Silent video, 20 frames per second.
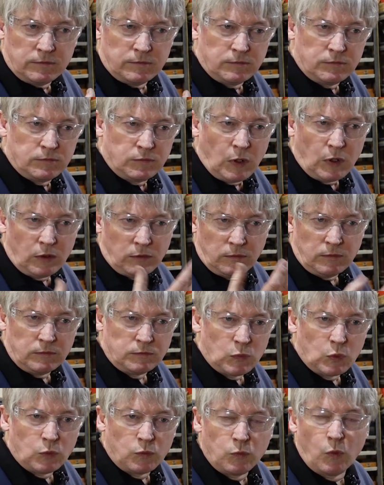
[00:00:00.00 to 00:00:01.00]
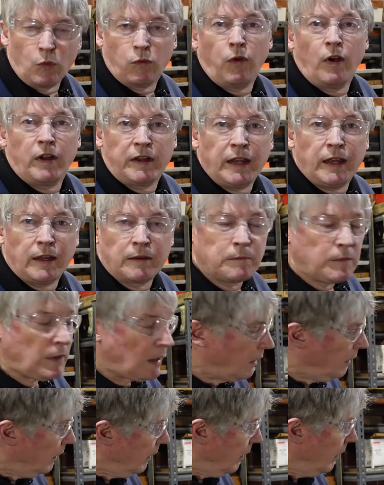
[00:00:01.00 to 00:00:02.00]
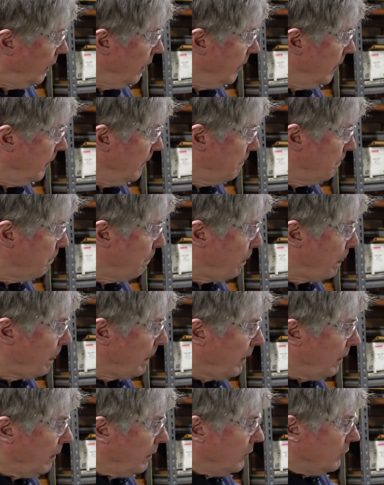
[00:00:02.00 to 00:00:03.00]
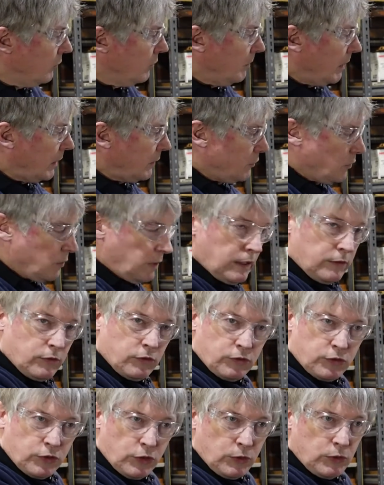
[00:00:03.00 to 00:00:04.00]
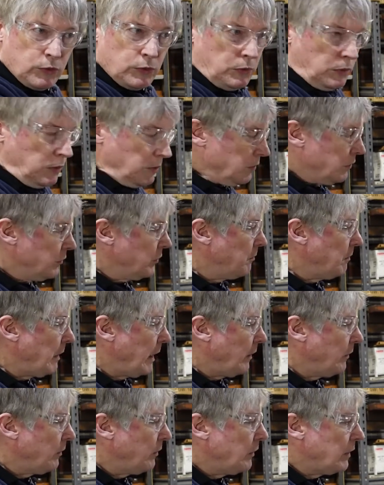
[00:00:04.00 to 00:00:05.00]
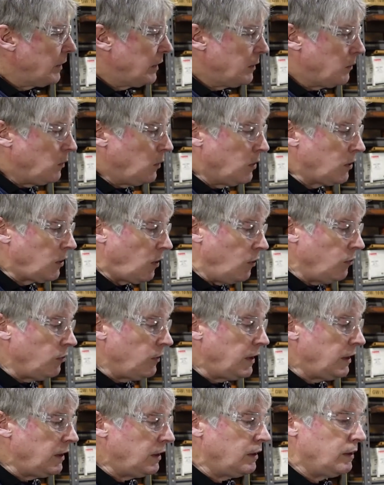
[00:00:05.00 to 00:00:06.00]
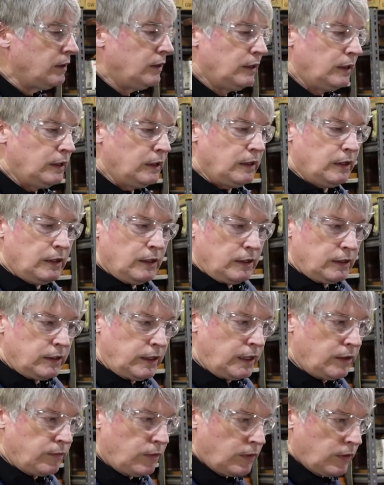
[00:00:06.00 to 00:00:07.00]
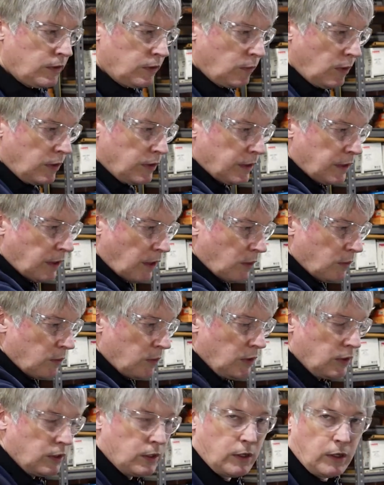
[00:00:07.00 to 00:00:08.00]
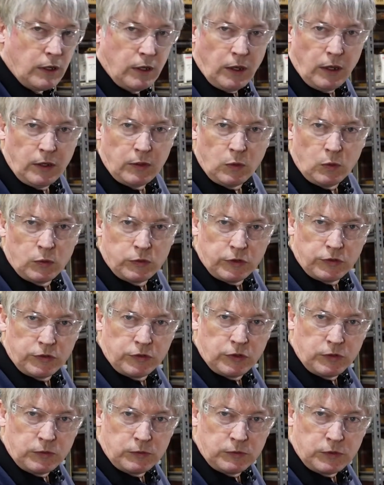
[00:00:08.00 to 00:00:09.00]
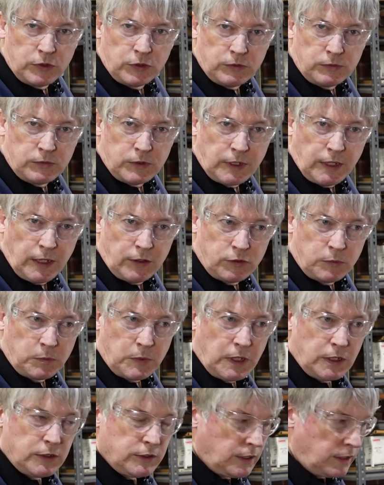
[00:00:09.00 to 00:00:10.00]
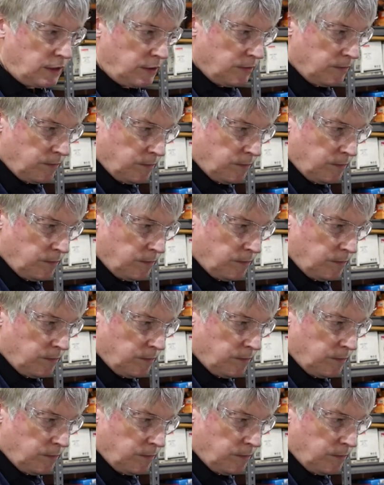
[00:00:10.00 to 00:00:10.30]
well, we'll find out. To make sure that's true, to mount the work on there, get everything ready to go, and all just to cut some gear teeth.